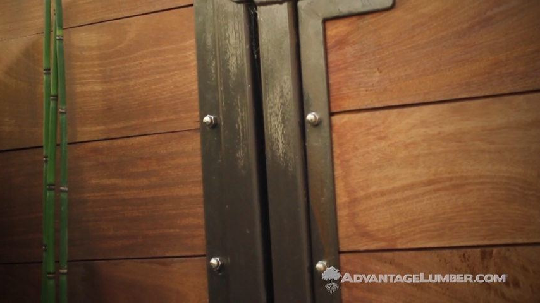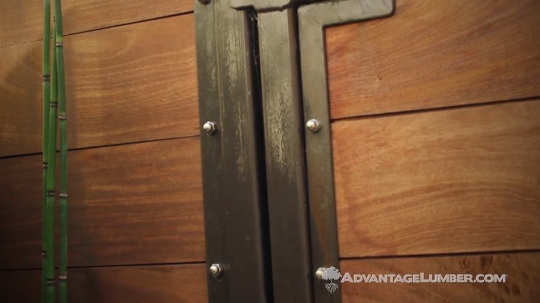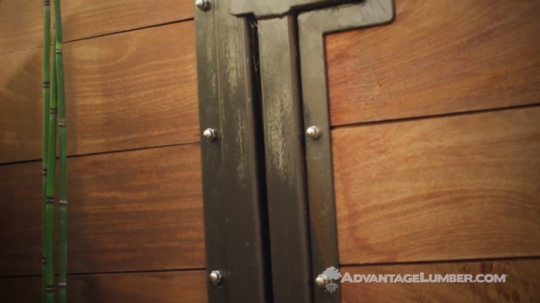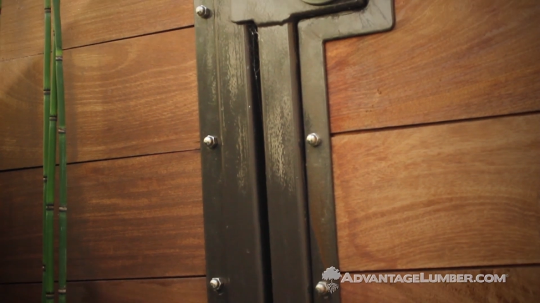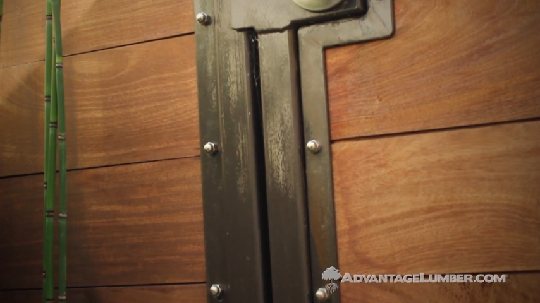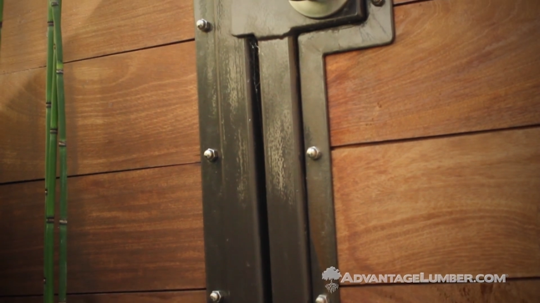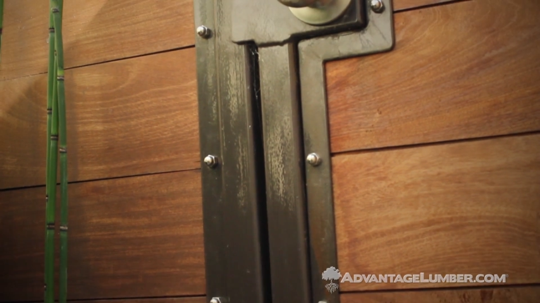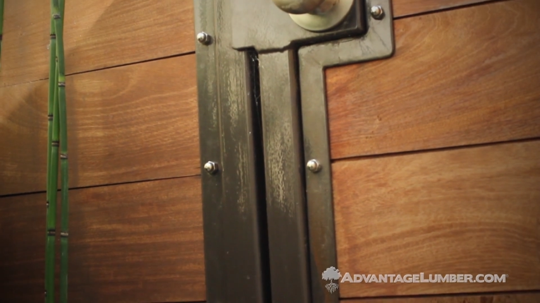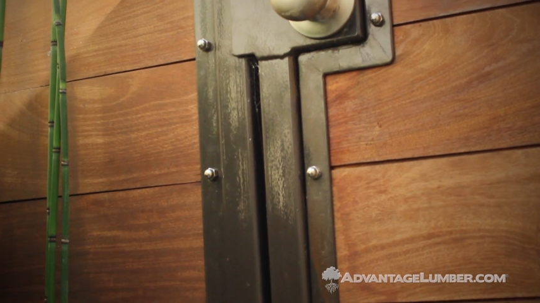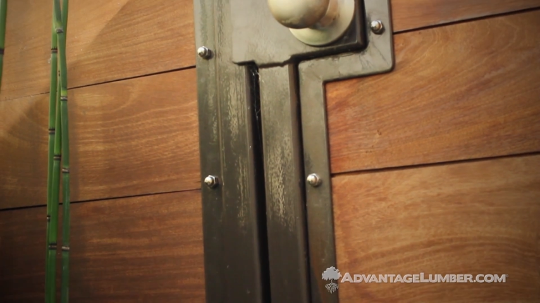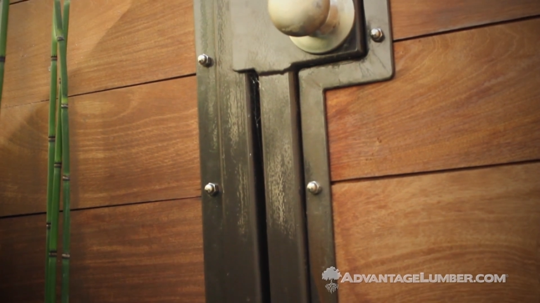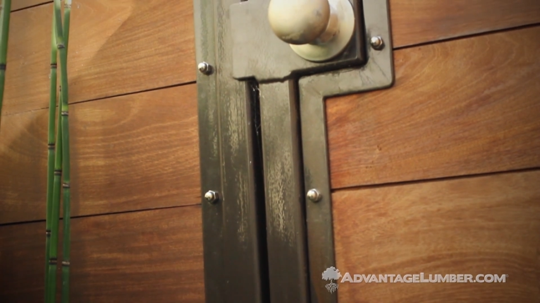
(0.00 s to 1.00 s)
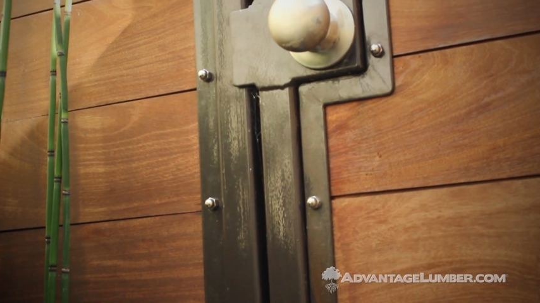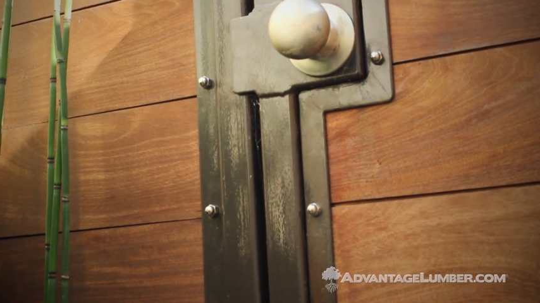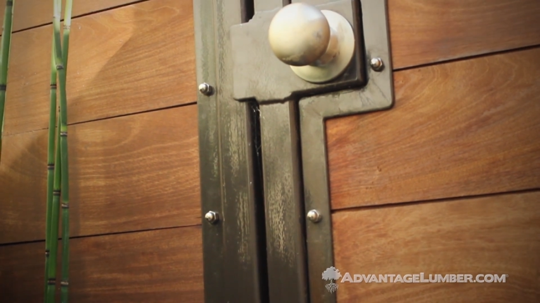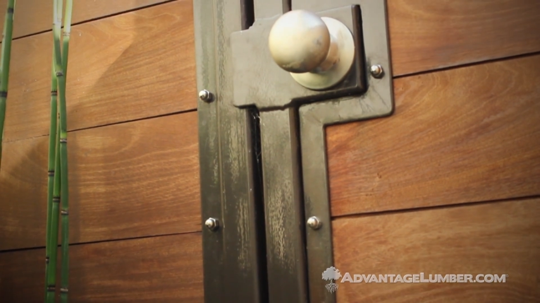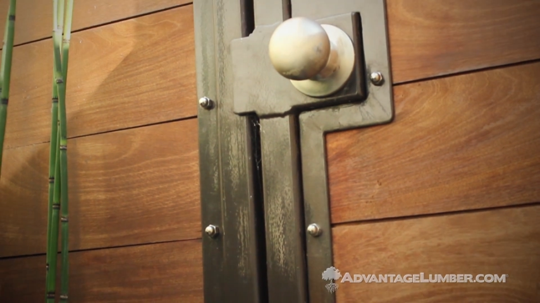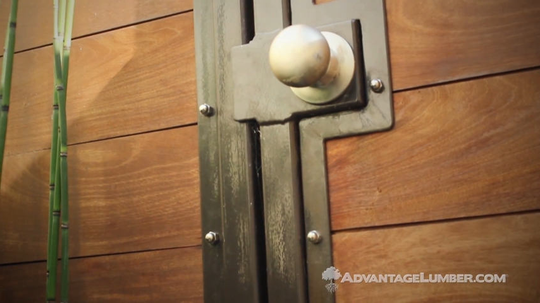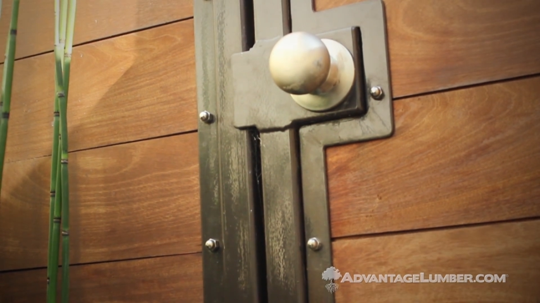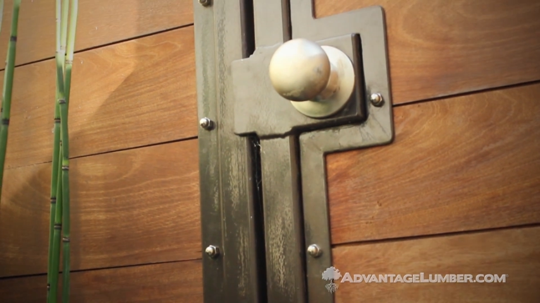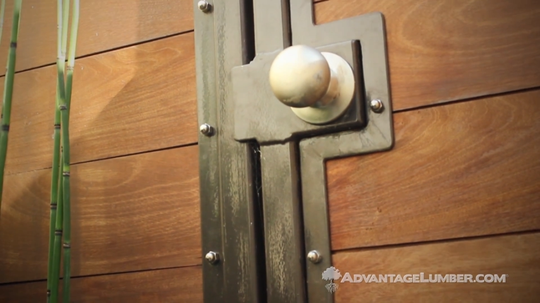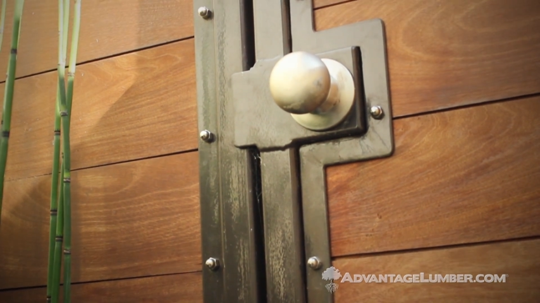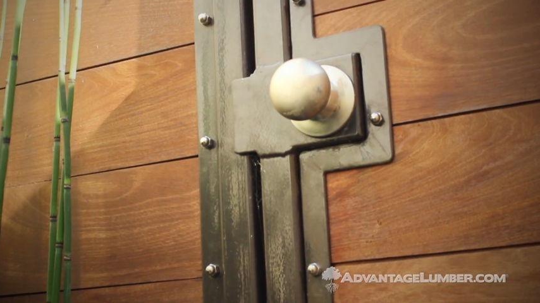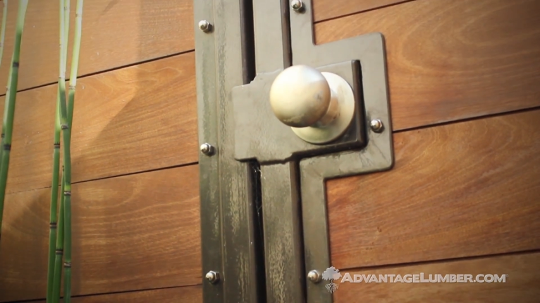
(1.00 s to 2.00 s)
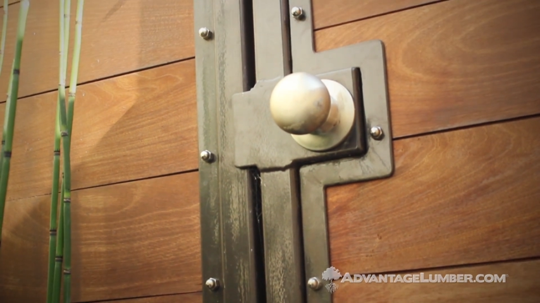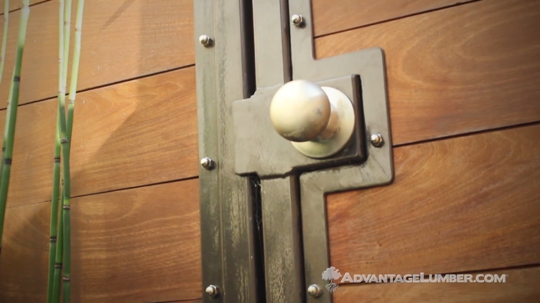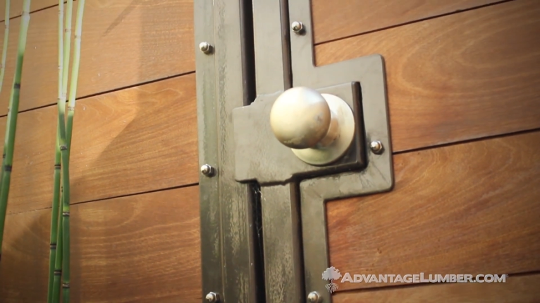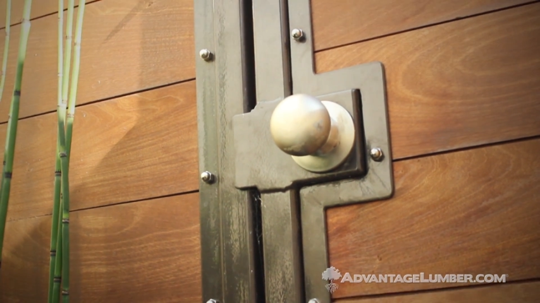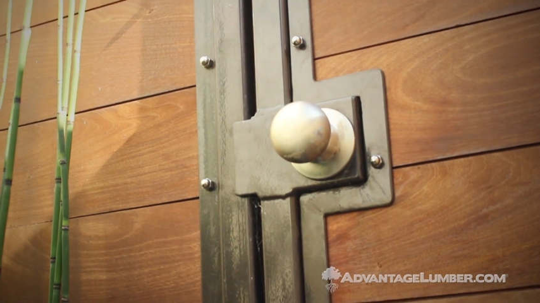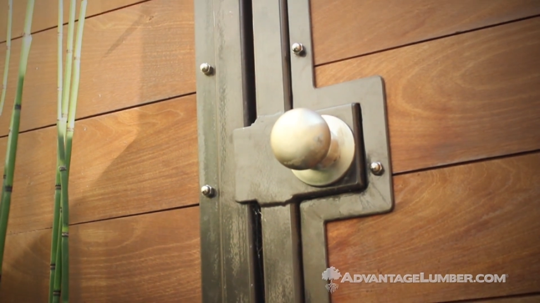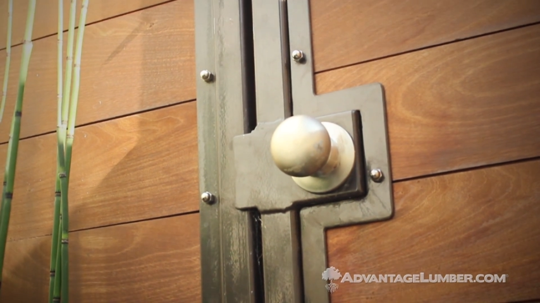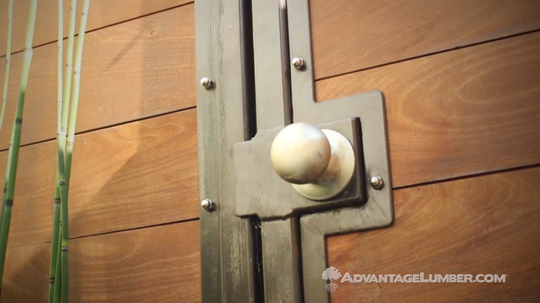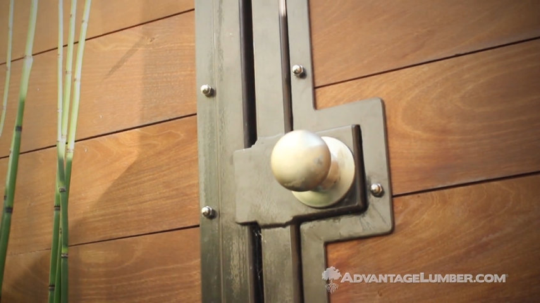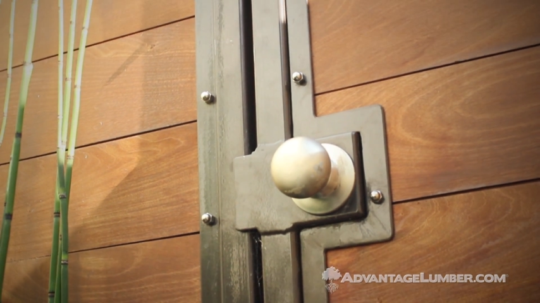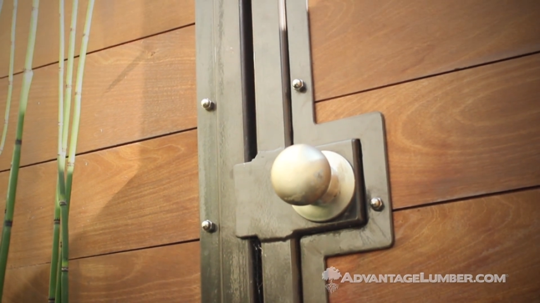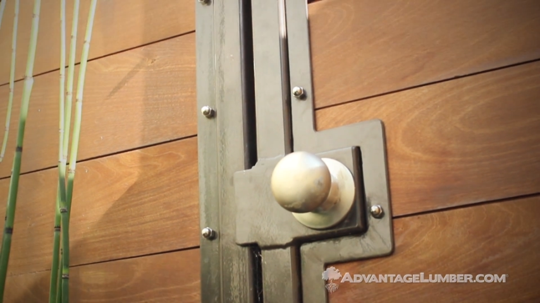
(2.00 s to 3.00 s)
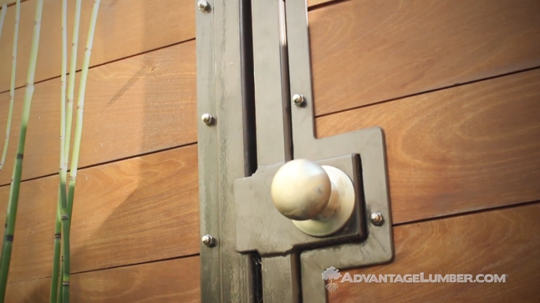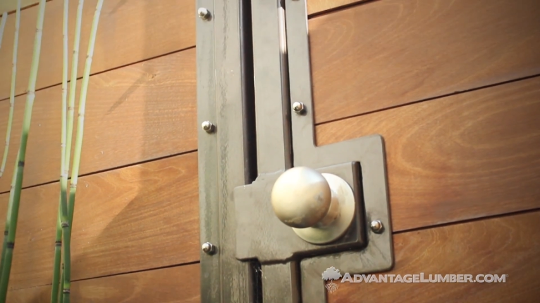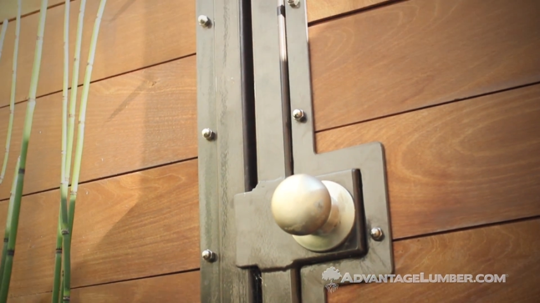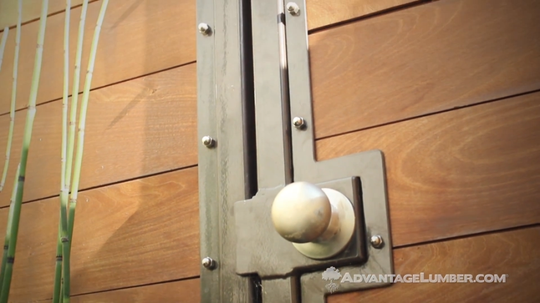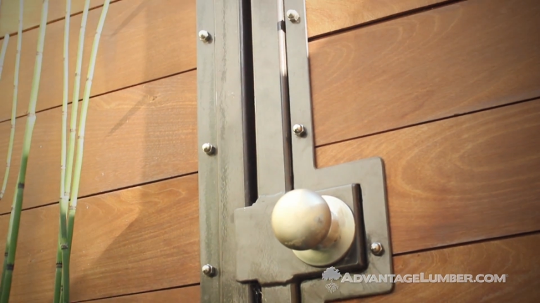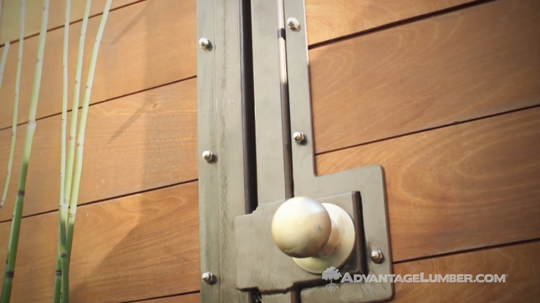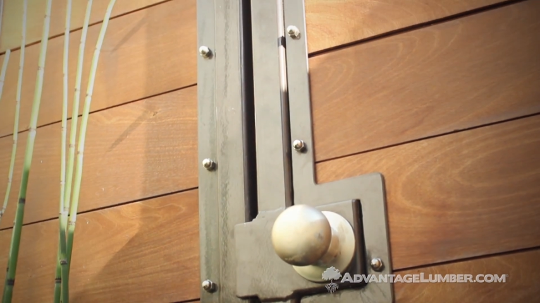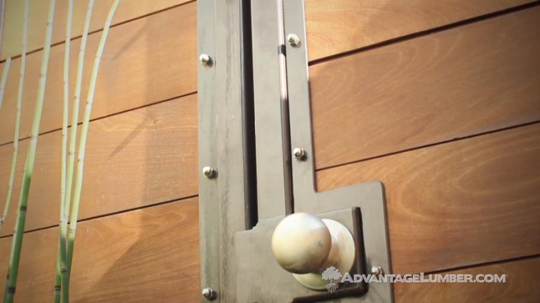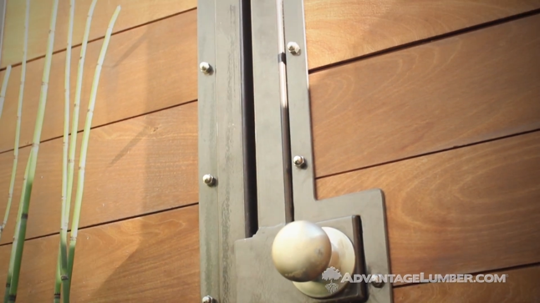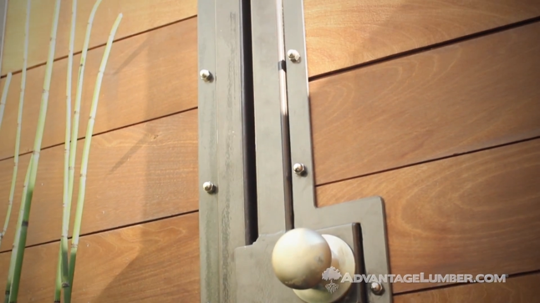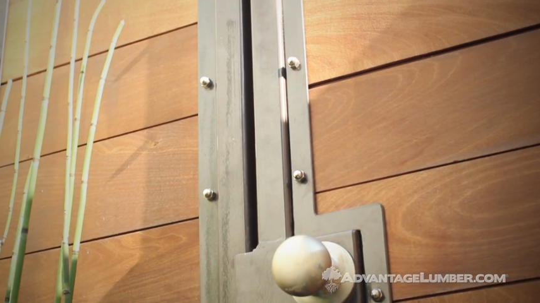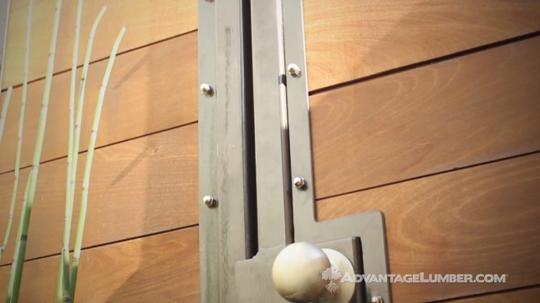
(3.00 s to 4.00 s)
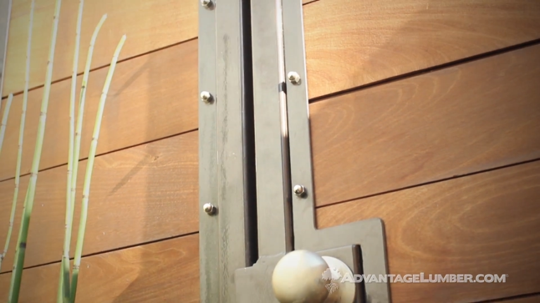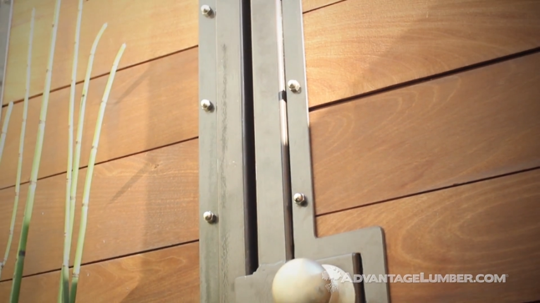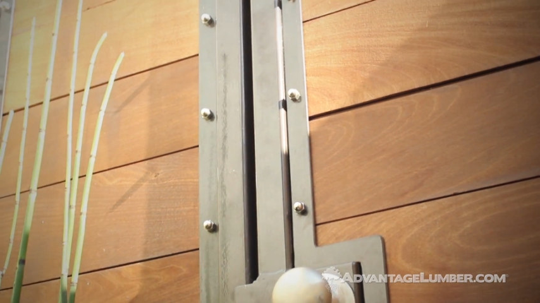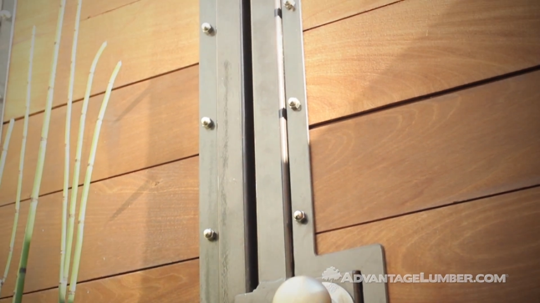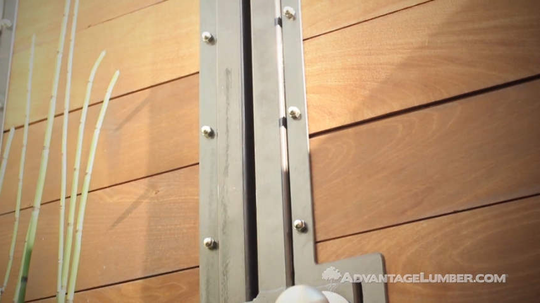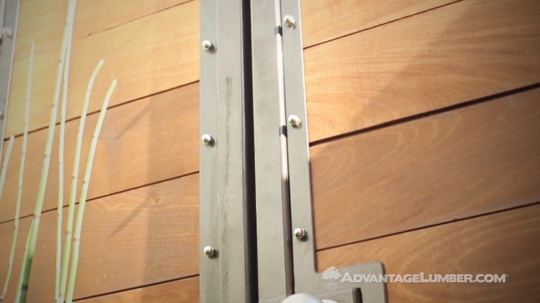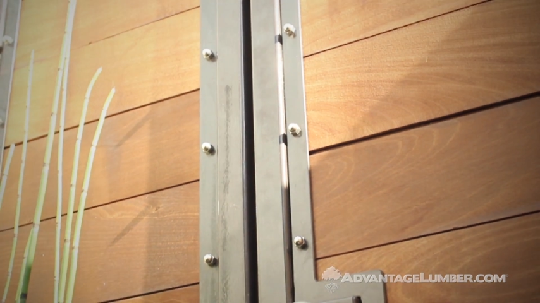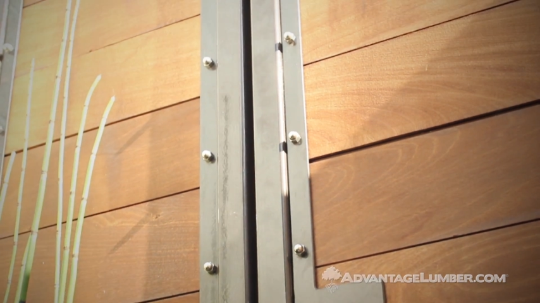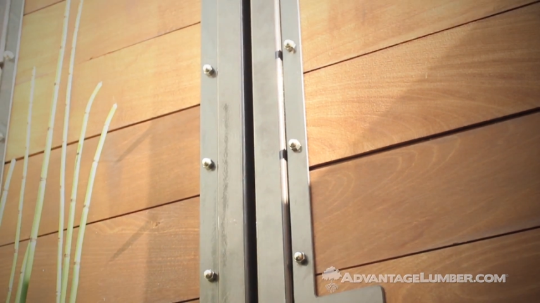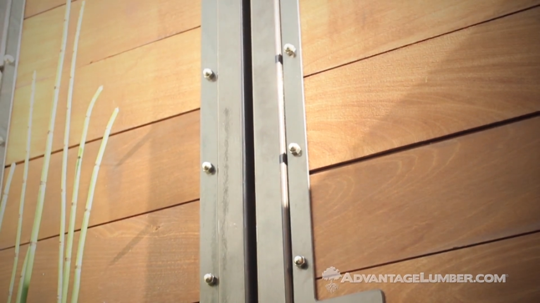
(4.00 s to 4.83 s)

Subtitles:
No face is visible, so there are no lips to read.